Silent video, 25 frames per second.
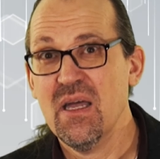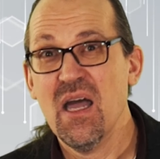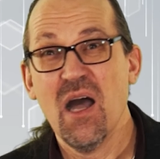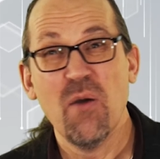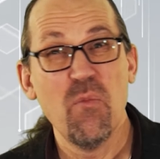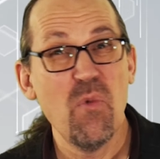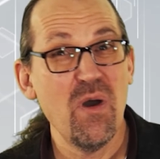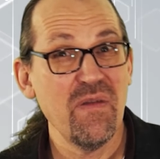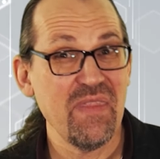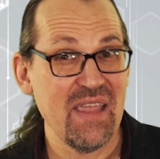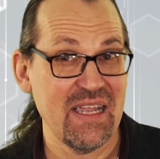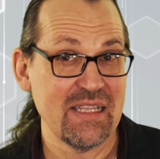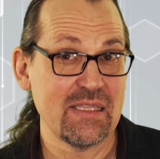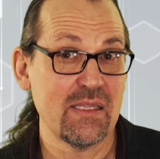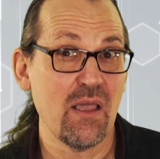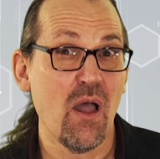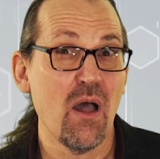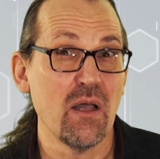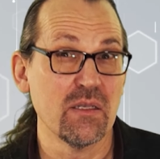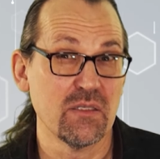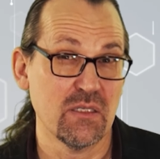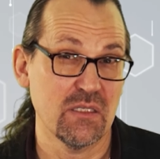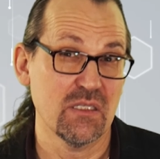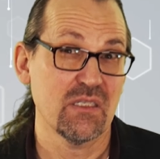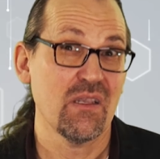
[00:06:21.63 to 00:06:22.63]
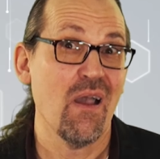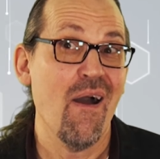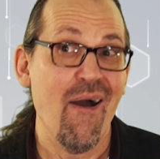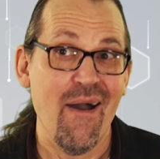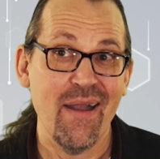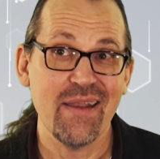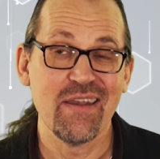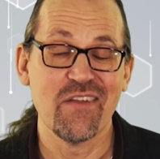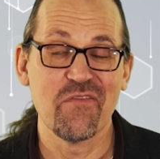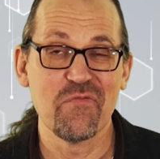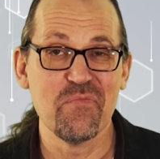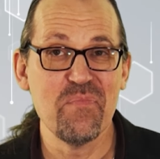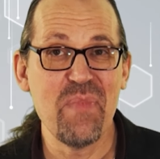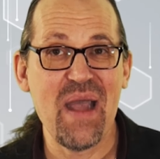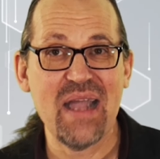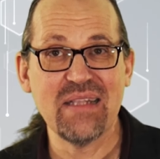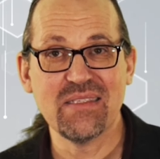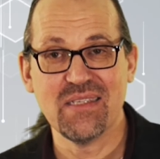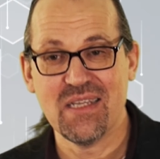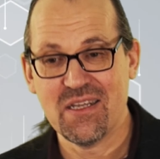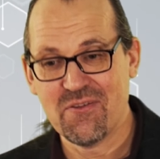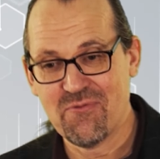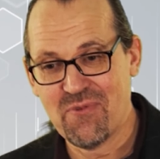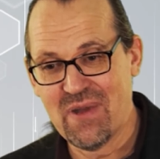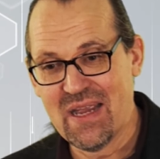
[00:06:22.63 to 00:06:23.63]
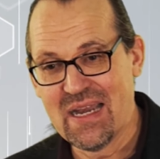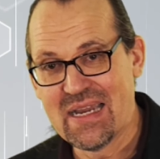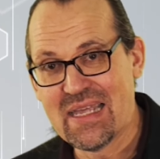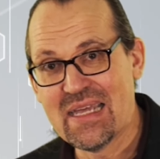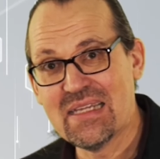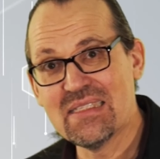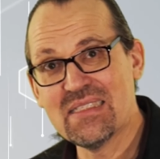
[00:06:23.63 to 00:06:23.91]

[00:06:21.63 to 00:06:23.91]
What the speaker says: And what that does is kind of magic, really.